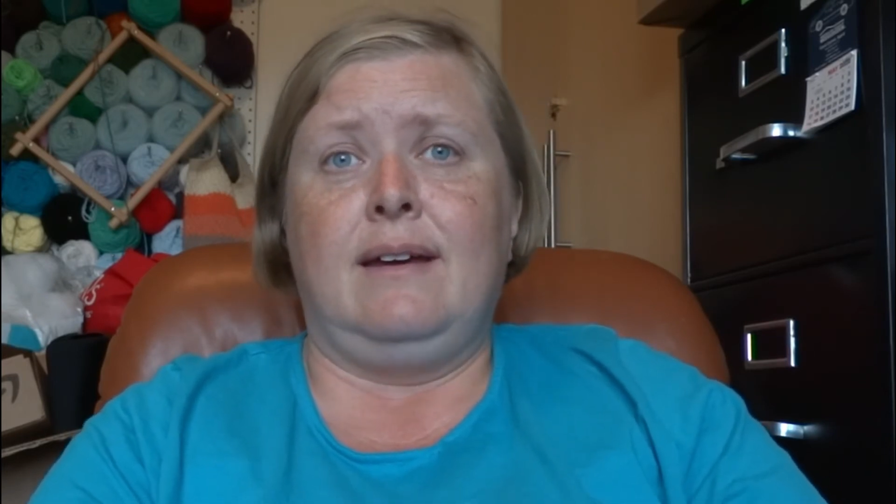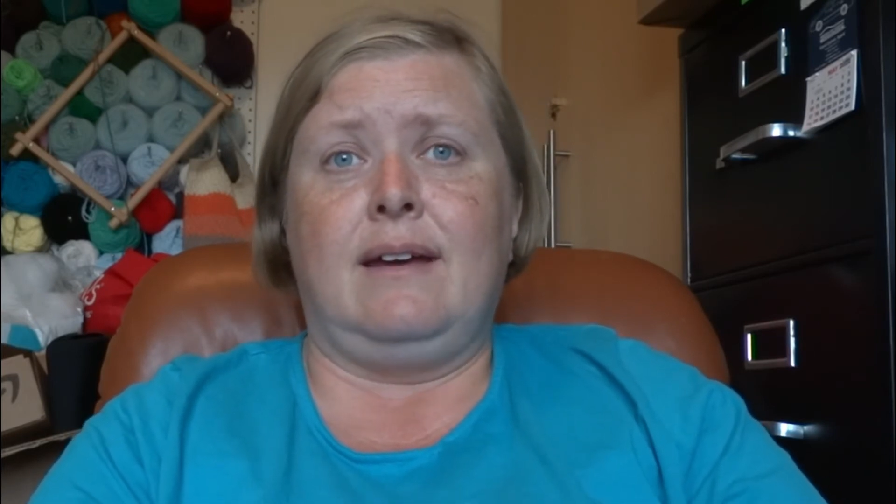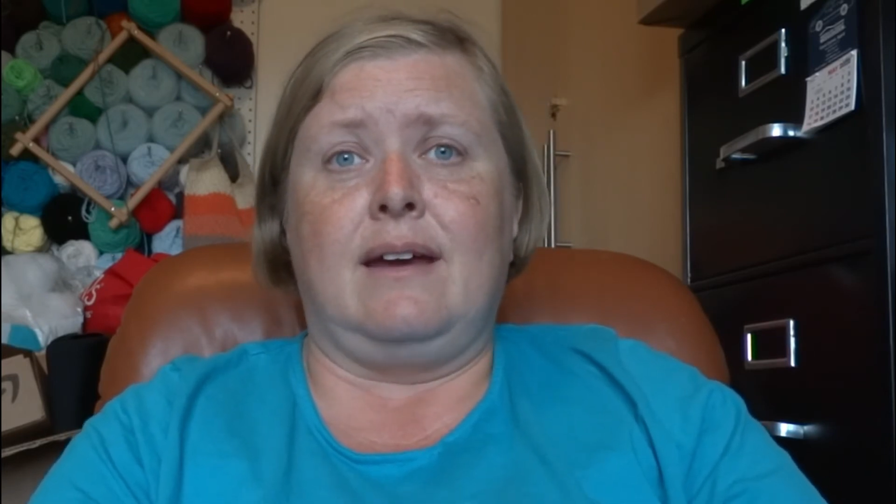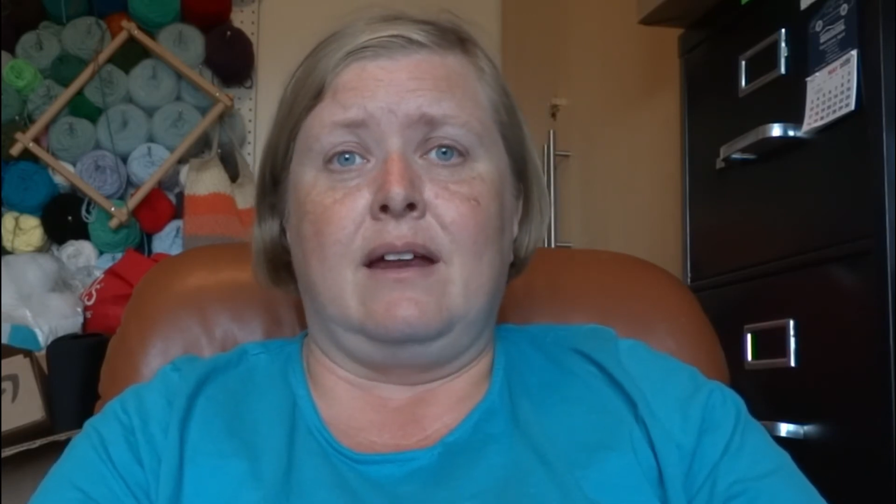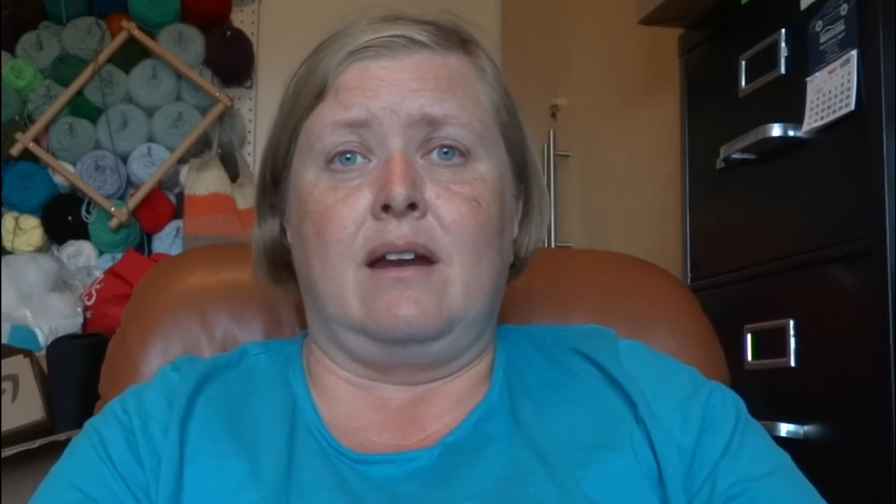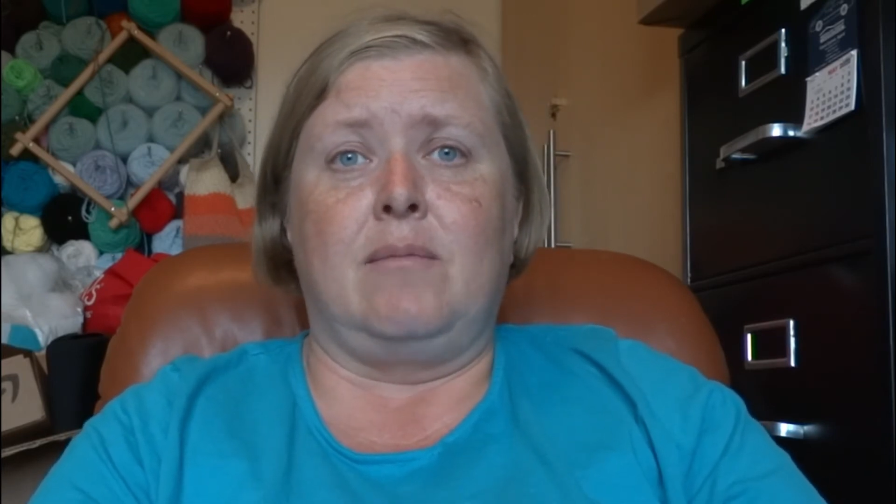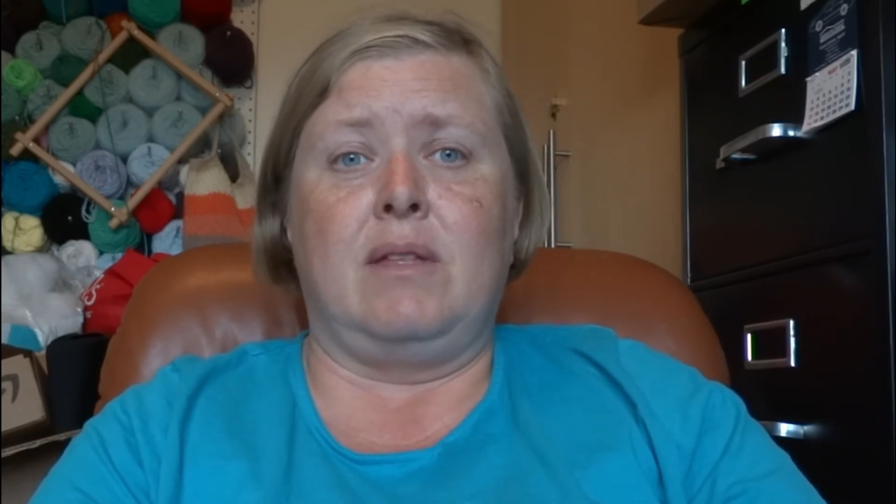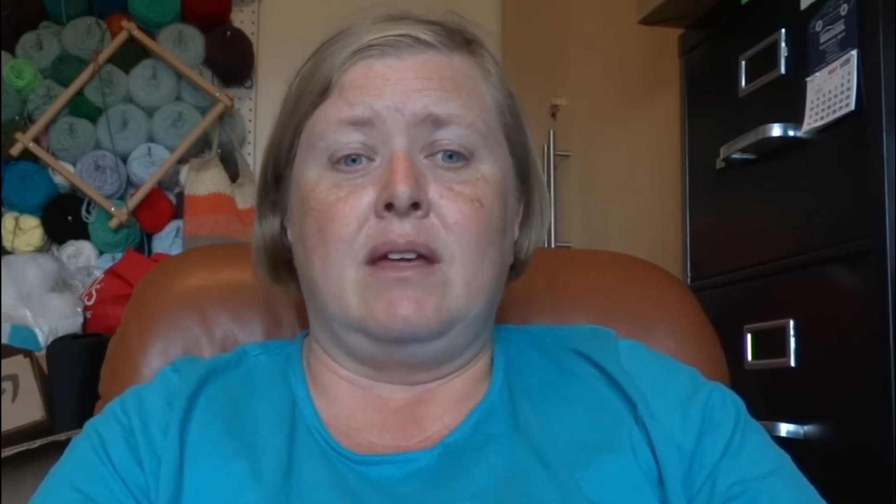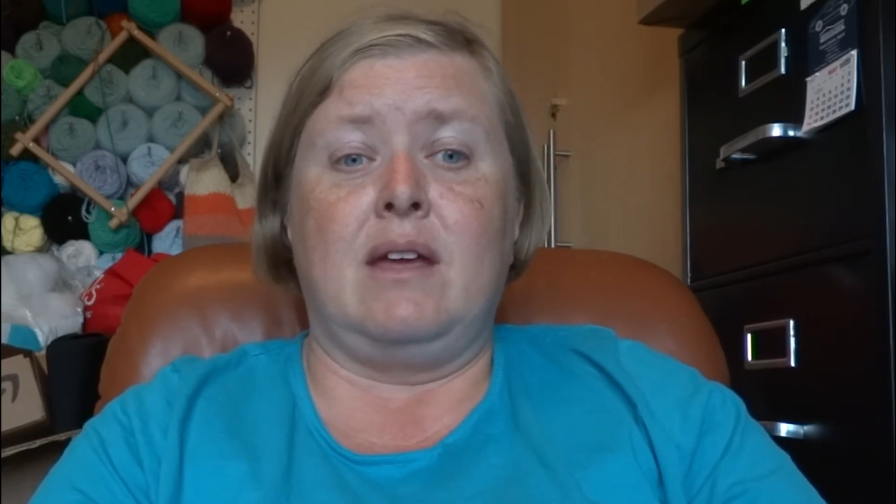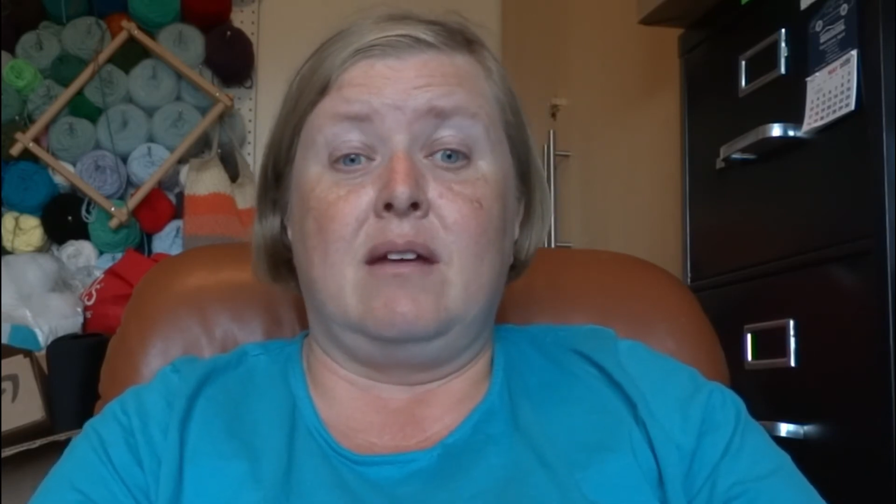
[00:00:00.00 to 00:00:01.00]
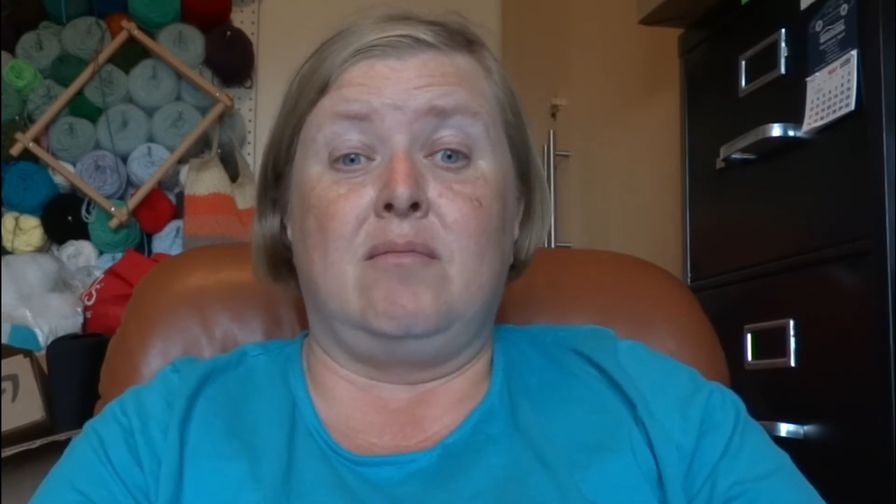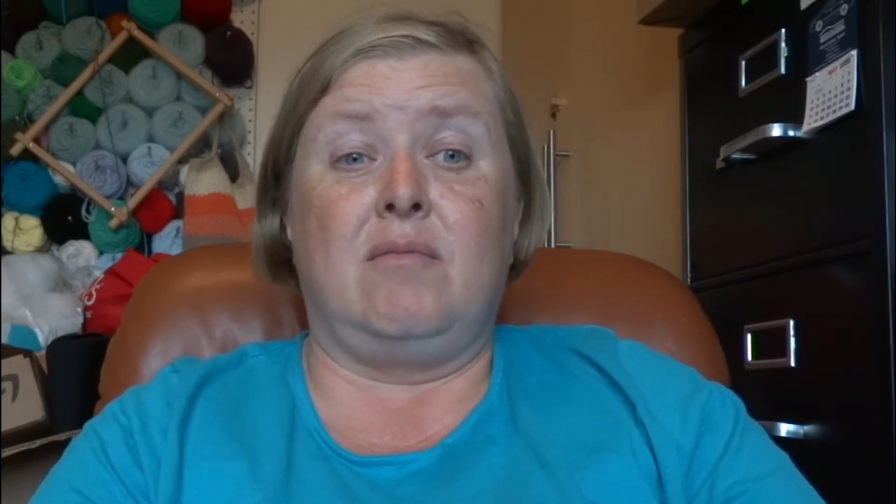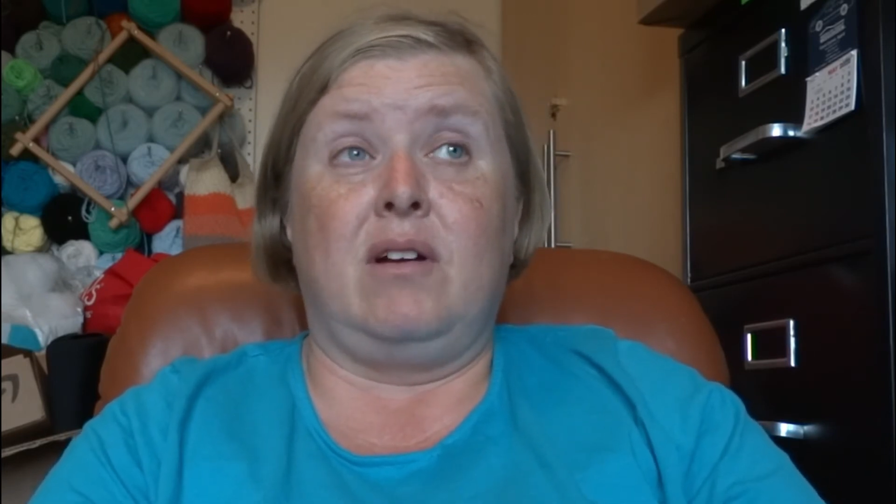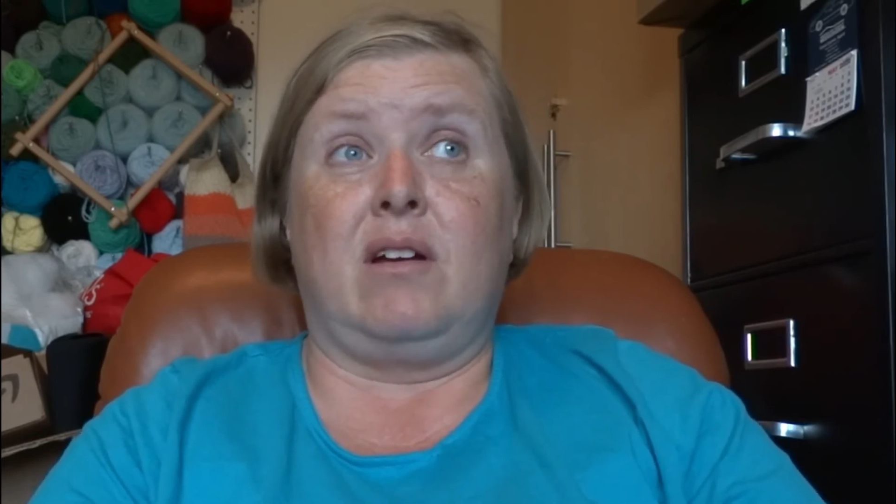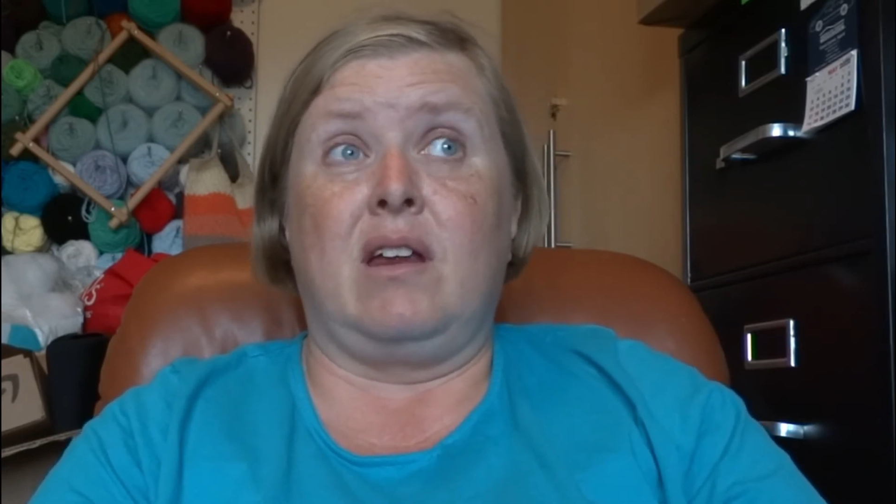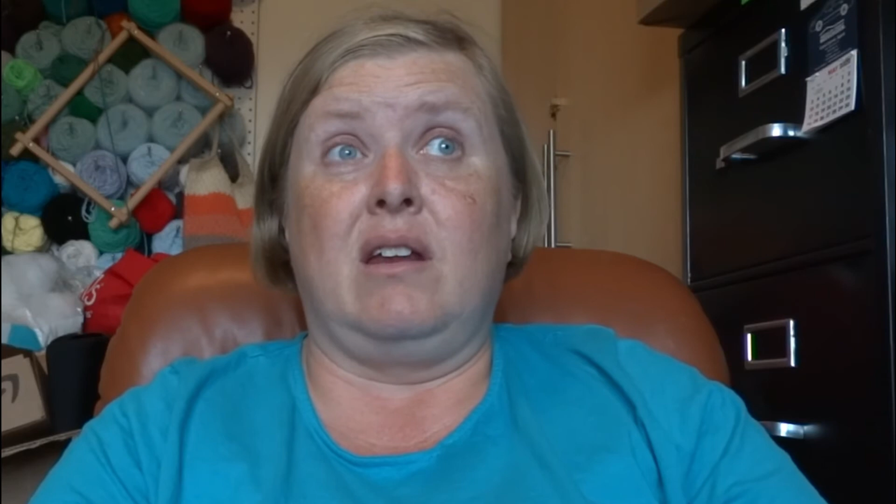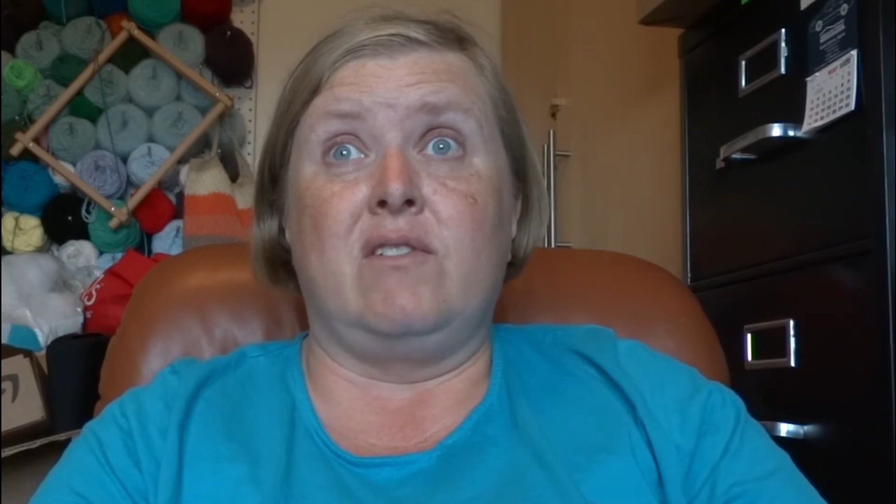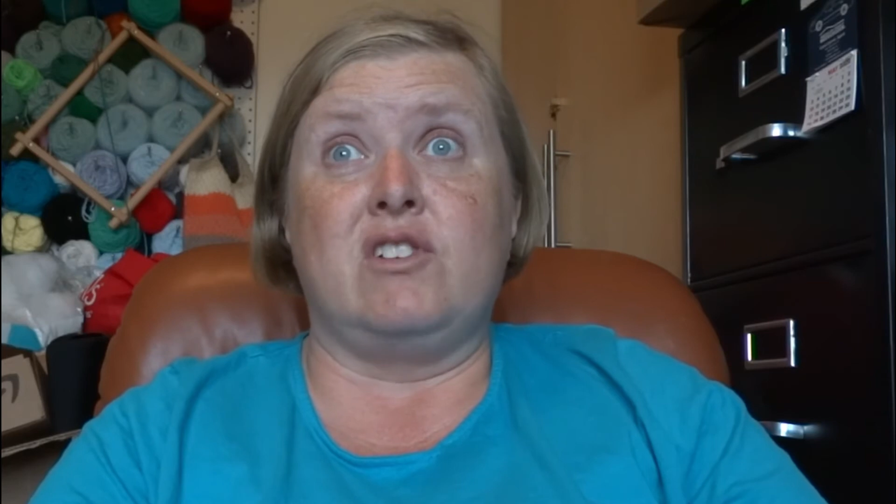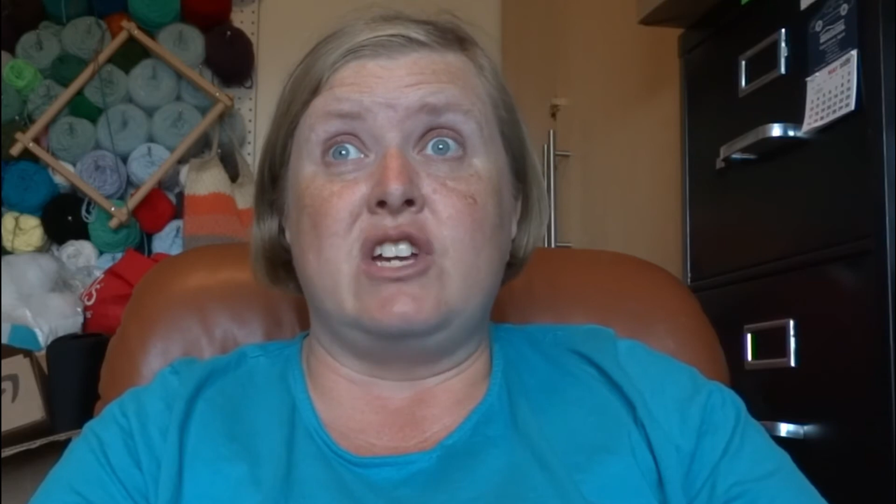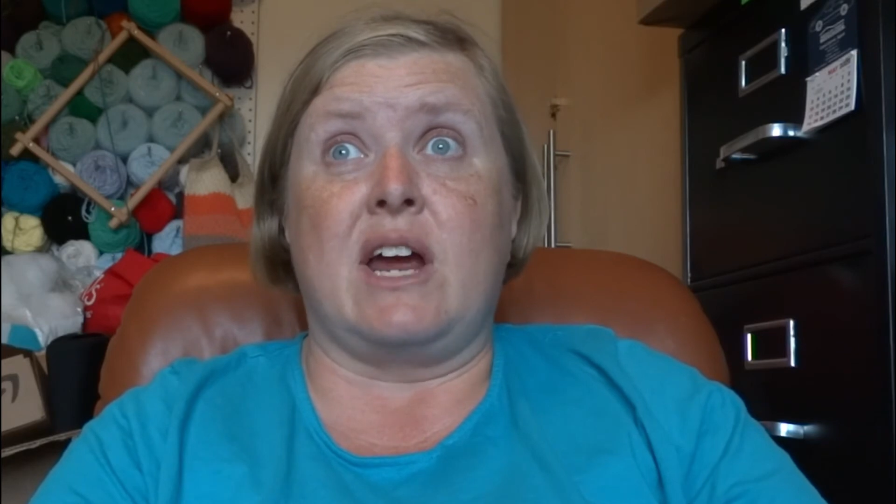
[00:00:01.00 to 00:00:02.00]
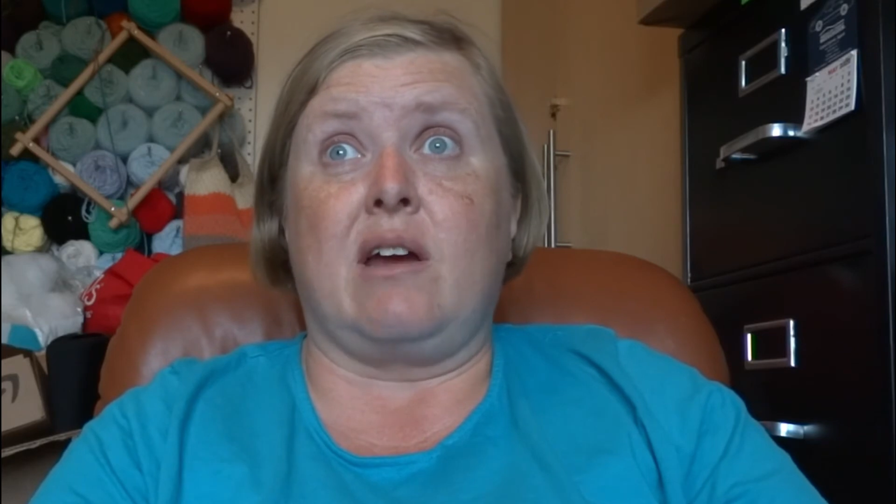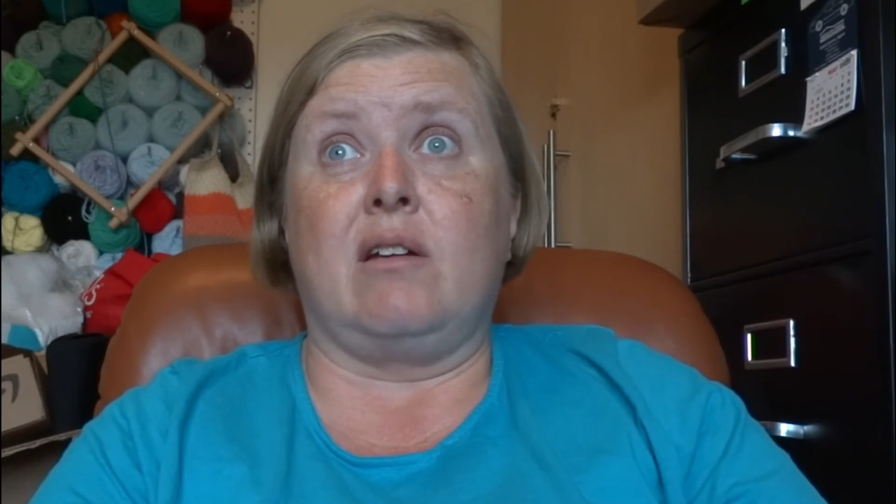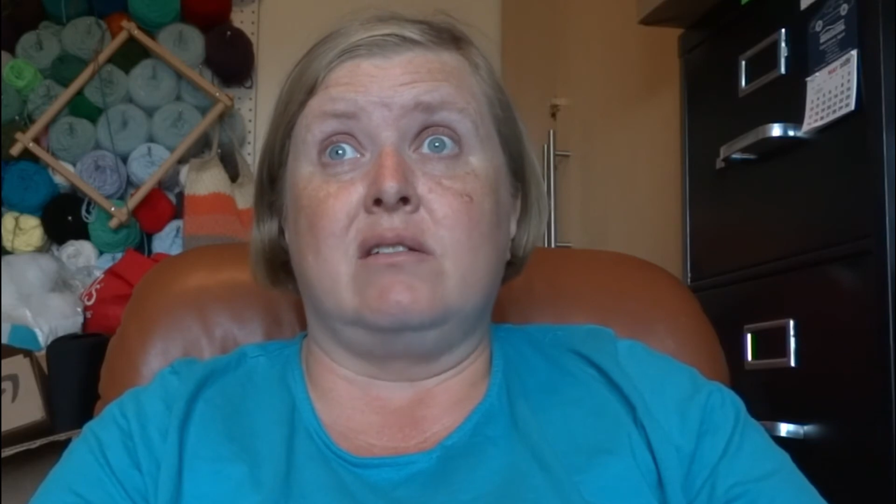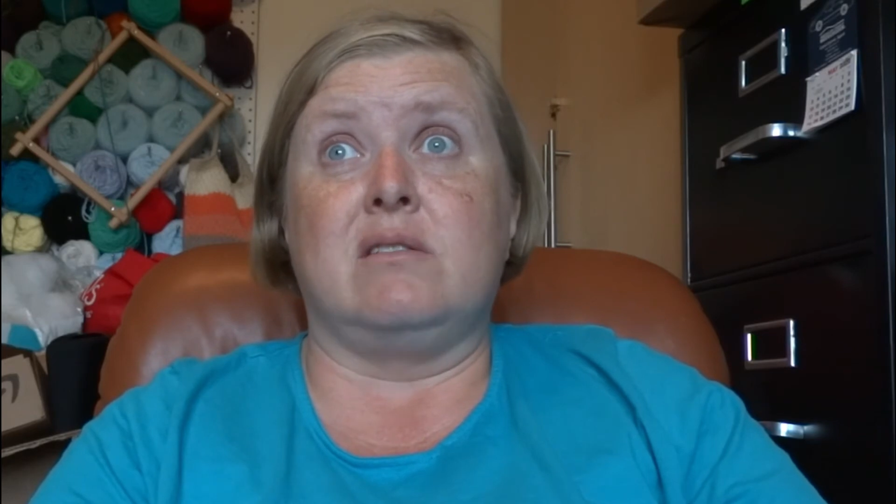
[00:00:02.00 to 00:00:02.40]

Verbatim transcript: And I'm thinking we can even check it